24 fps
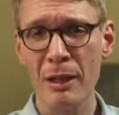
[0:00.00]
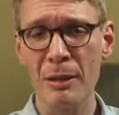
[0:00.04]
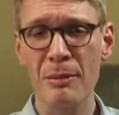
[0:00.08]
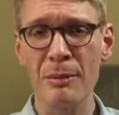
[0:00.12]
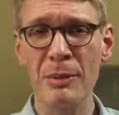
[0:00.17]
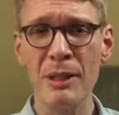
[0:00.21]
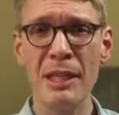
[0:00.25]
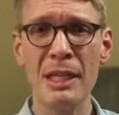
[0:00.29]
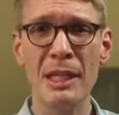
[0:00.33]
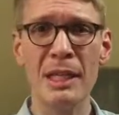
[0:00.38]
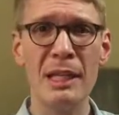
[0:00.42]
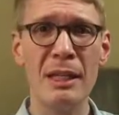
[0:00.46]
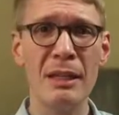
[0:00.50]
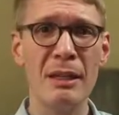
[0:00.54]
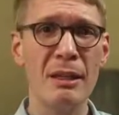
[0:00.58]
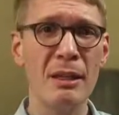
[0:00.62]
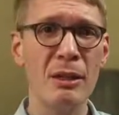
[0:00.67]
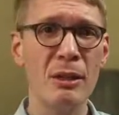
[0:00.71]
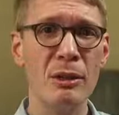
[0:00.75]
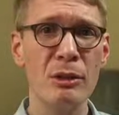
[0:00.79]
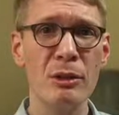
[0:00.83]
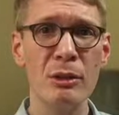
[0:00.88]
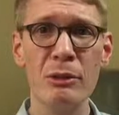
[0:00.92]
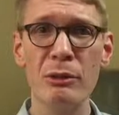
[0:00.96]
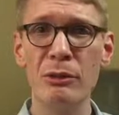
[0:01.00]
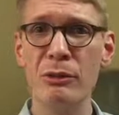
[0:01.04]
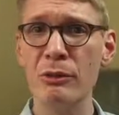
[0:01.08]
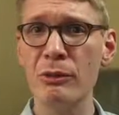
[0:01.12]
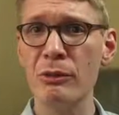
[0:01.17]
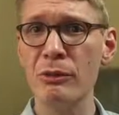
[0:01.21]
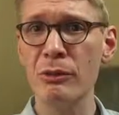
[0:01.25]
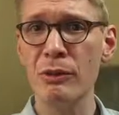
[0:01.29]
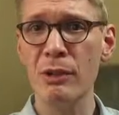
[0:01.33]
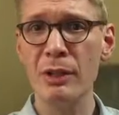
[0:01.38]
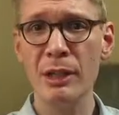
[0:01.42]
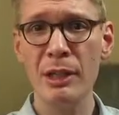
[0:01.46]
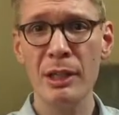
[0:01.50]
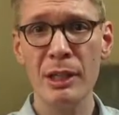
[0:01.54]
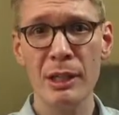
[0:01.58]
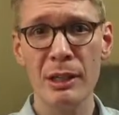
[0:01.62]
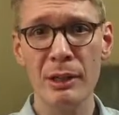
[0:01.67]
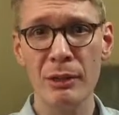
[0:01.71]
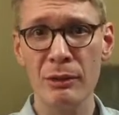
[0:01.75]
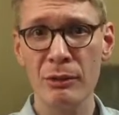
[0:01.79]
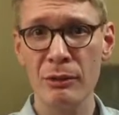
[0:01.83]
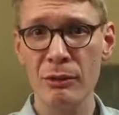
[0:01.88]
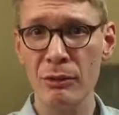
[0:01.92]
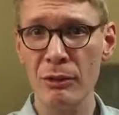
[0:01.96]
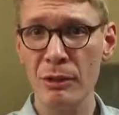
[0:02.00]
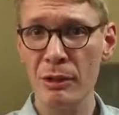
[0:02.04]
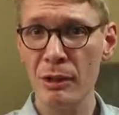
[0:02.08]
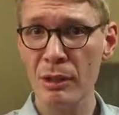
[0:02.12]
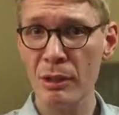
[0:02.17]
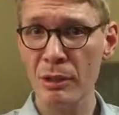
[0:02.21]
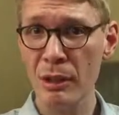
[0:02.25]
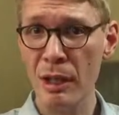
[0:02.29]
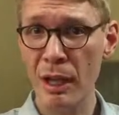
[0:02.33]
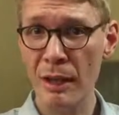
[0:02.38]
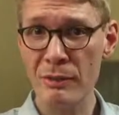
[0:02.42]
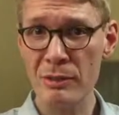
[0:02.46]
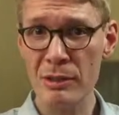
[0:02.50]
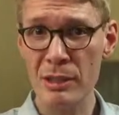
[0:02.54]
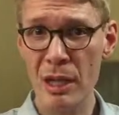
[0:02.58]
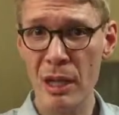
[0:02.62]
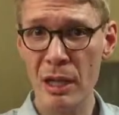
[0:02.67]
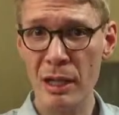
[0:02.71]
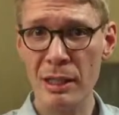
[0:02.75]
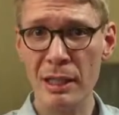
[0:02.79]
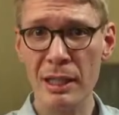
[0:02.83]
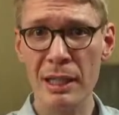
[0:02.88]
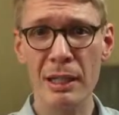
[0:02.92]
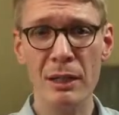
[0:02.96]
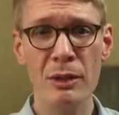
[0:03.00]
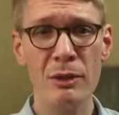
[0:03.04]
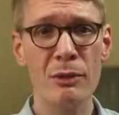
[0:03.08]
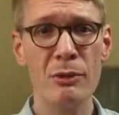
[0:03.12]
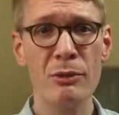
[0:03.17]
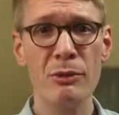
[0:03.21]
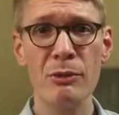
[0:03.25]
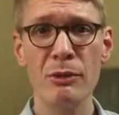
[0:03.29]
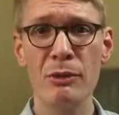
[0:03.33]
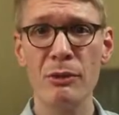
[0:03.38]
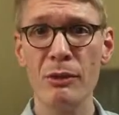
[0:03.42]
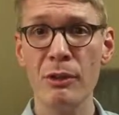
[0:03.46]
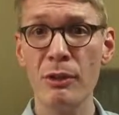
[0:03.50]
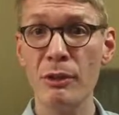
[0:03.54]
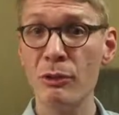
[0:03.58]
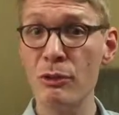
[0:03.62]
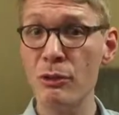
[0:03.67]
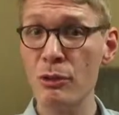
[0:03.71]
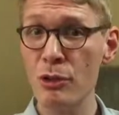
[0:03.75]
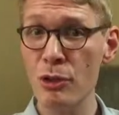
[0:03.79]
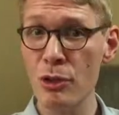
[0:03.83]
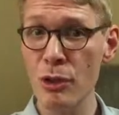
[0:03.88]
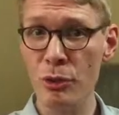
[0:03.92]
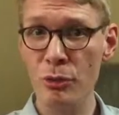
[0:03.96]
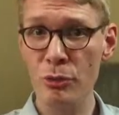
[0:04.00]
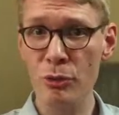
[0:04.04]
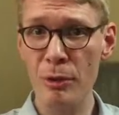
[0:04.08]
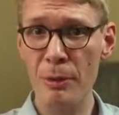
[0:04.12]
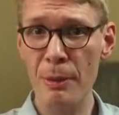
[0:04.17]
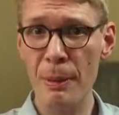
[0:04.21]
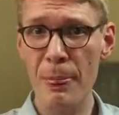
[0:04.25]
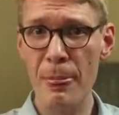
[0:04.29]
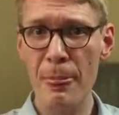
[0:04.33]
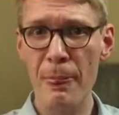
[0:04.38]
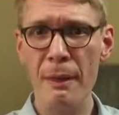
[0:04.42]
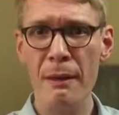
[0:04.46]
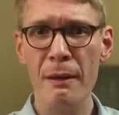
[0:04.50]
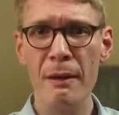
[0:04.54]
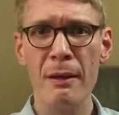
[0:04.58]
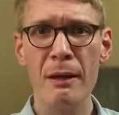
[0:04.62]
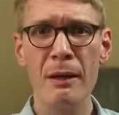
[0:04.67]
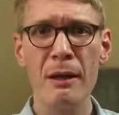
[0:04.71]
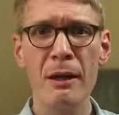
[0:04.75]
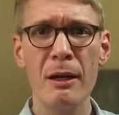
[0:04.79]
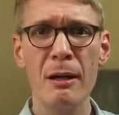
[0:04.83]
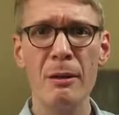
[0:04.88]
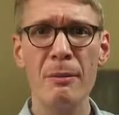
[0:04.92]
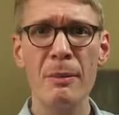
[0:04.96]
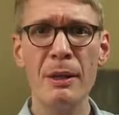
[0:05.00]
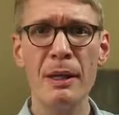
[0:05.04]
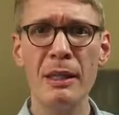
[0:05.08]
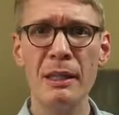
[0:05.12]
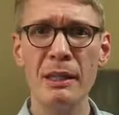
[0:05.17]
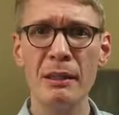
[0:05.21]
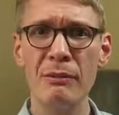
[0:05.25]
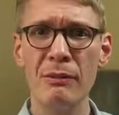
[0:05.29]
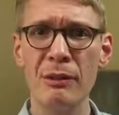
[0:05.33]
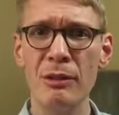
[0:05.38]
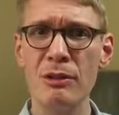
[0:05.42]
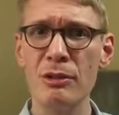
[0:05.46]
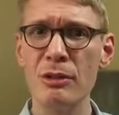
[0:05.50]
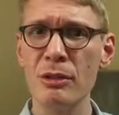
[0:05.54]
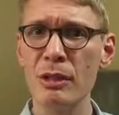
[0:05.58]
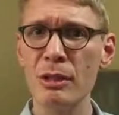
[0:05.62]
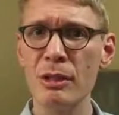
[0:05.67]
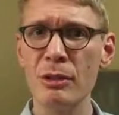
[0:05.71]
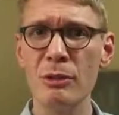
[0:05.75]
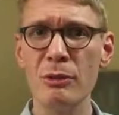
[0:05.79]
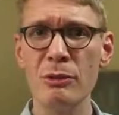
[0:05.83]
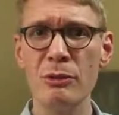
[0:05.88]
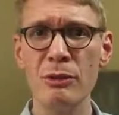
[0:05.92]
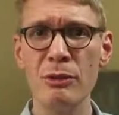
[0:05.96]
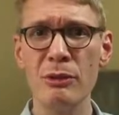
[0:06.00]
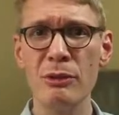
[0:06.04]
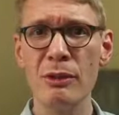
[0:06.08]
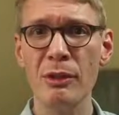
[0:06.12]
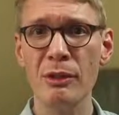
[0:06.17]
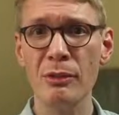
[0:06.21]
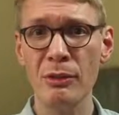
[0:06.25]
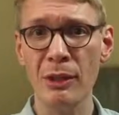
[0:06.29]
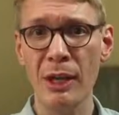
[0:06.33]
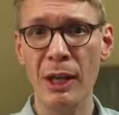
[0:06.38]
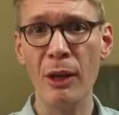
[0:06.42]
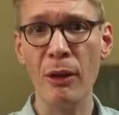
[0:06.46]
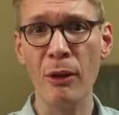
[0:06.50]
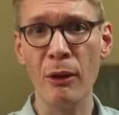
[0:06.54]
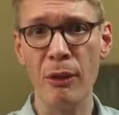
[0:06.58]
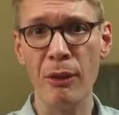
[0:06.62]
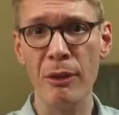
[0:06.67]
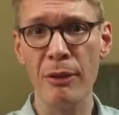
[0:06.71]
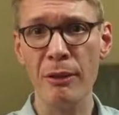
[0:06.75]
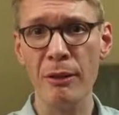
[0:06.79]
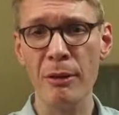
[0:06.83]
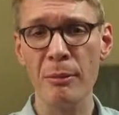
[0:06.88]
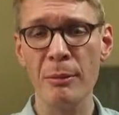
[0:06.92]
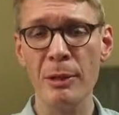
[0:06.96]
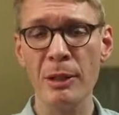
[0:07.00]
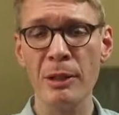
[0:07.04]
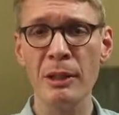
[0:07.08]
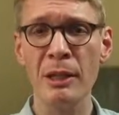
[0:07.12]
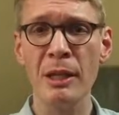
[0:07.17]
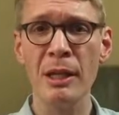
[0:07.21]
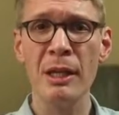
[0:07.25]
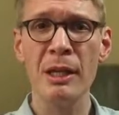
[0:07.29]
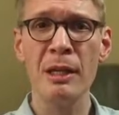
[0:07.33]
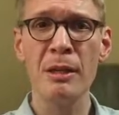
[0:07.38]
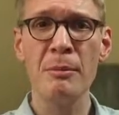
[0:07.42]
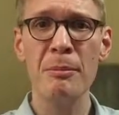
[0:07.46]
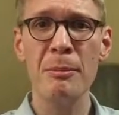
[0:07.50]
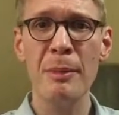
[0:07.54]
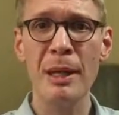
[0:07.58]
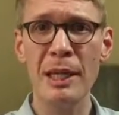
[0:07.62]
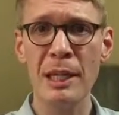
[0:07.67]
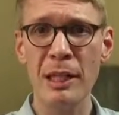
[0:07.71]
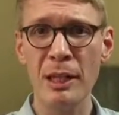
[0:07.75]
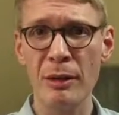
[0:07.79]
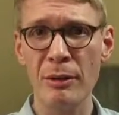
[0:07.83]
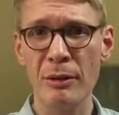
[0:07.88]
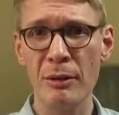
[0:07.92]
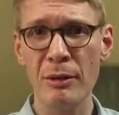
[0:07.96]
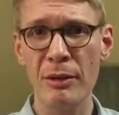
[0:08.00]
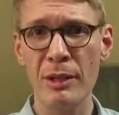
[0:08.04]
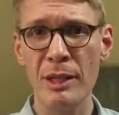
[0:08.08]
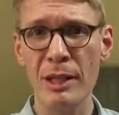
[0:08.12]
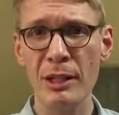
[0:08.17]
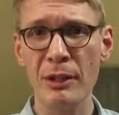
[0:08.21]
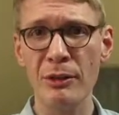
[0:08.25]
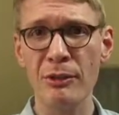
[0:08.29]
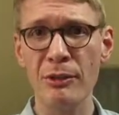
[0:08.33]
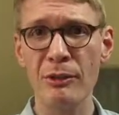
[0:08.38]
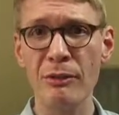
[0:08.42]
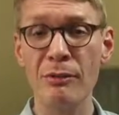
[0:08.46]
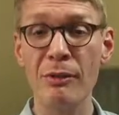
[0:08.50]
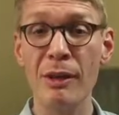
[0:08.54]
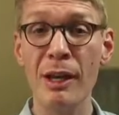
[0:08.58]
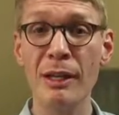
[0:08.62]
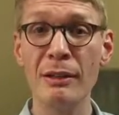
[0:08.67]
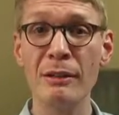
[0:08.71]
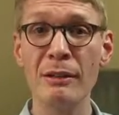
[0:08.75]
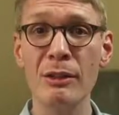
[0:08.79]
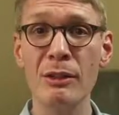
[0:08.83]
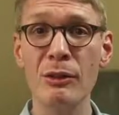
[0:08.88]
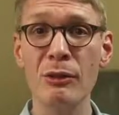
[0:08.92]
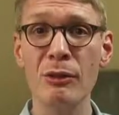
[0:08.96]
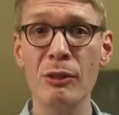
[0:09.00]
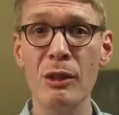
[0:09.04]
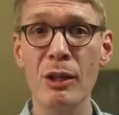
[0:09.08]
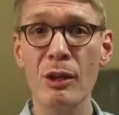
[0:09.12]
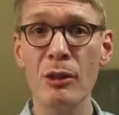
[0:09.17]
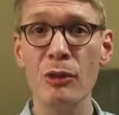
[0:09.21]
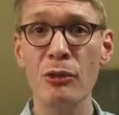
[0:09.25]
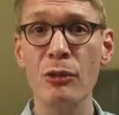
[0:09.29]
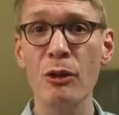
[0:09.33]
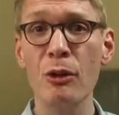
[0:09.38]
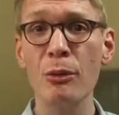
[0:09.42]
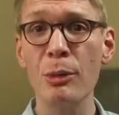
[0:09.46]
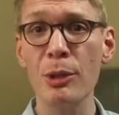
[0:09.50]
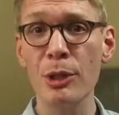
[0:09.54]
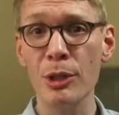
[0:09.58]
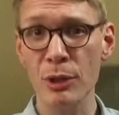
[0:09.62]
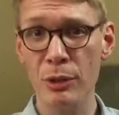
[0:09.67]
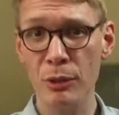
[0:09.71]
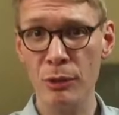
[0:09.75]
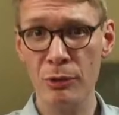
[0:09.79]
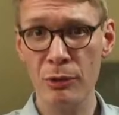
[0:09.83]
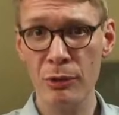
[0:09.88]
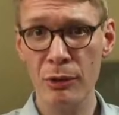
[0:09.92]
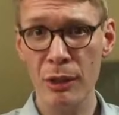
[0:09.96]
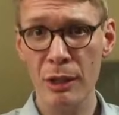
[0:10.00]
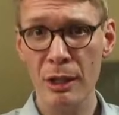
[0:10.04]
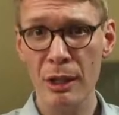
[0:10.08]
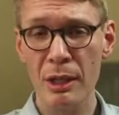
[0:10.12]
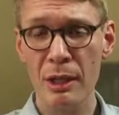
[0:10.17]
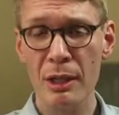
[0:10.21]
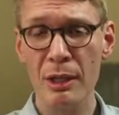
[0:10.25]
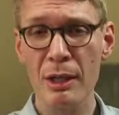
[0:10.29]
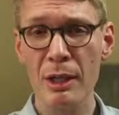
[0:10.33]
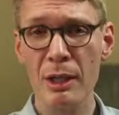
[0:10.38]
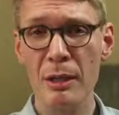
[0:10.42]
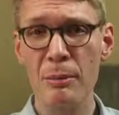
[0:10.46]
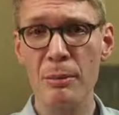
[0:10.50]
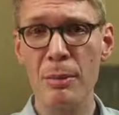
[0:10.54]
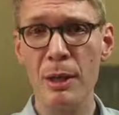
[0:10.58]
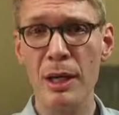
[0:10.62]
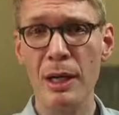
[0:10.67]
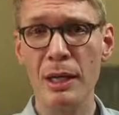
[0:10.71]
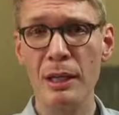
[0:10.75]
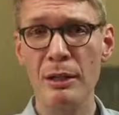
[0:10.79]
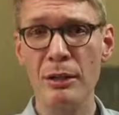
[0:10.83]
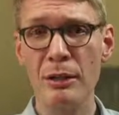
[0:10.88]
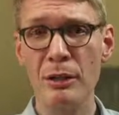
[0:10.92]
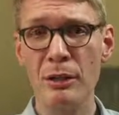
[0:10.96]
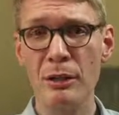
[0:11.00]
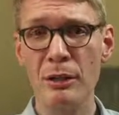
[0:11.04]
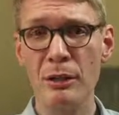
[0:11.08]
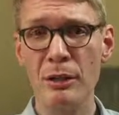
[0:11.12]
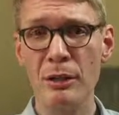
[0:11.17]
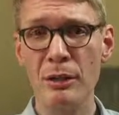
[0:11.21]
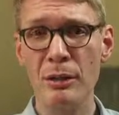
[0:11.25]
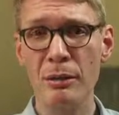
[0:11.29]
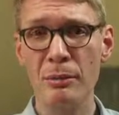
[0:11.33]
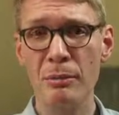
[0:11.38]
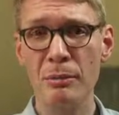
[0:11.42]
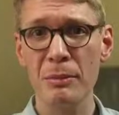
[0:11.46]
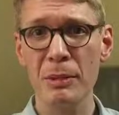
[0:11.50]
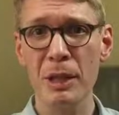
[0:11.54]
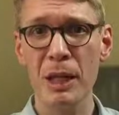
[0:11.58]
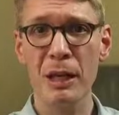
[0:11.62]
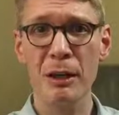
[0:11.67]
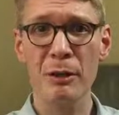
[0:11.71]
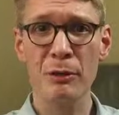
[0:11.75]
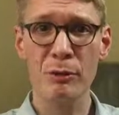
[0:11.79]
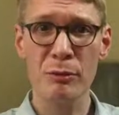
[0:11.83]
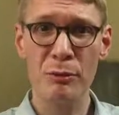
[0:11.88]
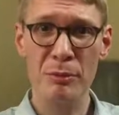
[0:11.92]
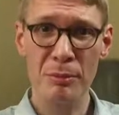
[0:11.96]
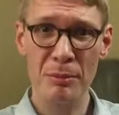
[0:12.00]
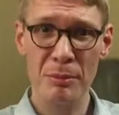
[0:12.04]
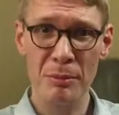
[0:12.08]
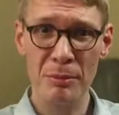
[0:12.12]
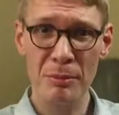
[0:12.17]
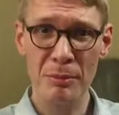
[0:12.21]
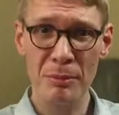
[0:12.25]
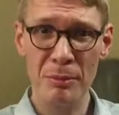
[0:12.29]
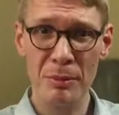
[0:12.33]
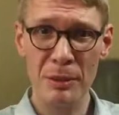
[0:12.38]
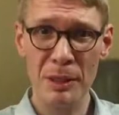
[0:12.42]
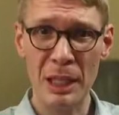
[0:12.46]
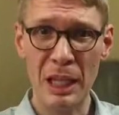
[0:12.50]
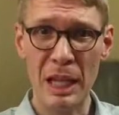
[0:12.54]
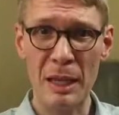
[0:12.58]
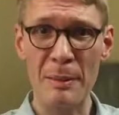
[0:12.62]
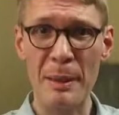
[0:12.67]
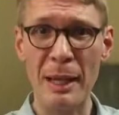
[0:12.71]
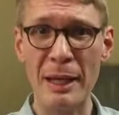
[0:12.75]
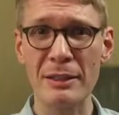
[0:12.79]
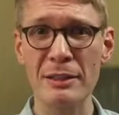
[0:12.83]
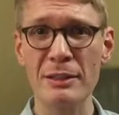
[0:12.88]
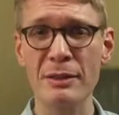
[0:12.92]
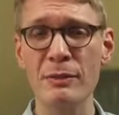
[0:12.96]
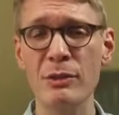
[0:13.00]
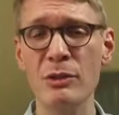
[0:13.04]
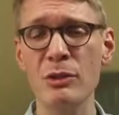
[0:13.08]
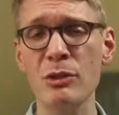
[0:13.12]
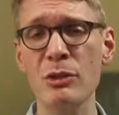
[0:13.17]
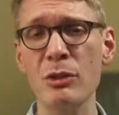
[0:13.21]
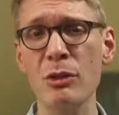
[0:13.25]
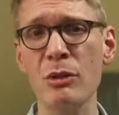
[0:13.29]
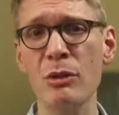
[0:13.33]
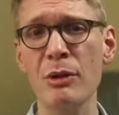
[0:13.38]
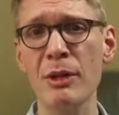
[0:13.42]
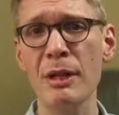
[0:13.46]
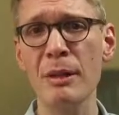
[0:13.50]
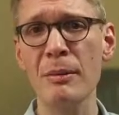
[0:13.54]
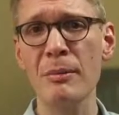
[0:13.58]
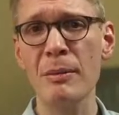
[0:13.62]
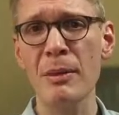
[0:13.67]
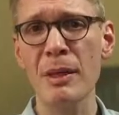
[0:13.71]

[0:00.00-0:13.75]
He loses his livestock, he loses his children, and he eventually loses his health, among many other things. In fact, he's so reduced by the kind of climax of the story